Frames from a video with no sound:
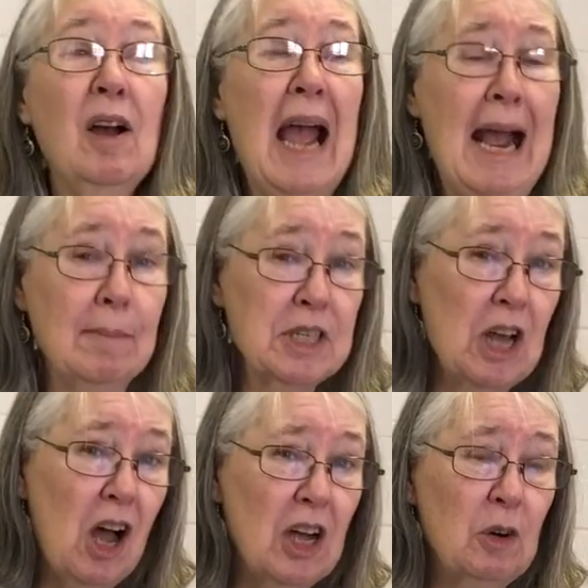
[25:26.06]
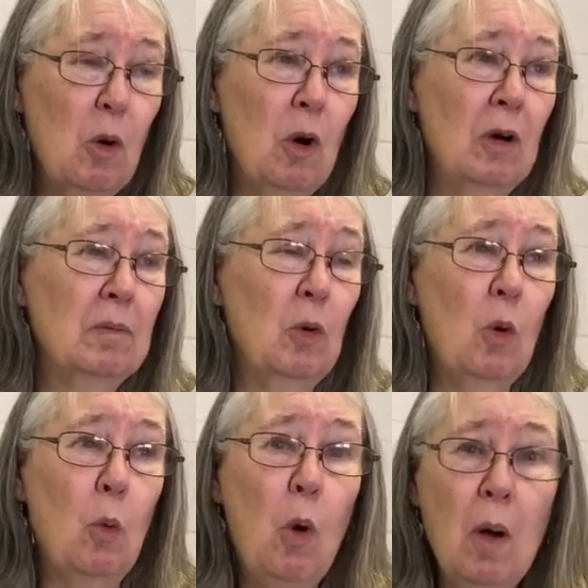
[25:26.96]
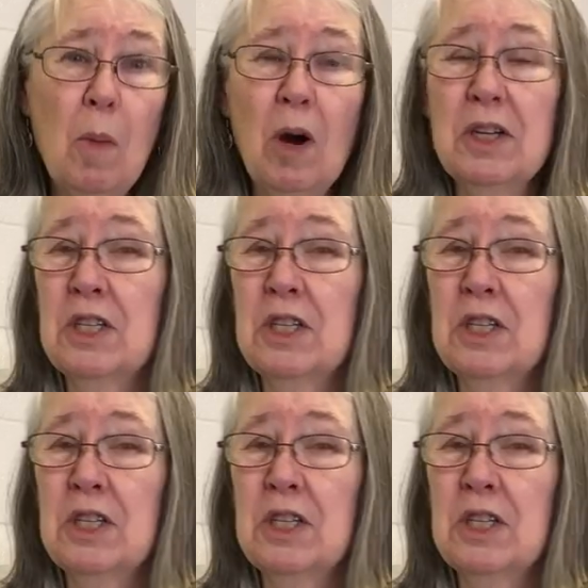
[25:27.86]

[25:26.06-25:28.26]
Amazon or Walmart,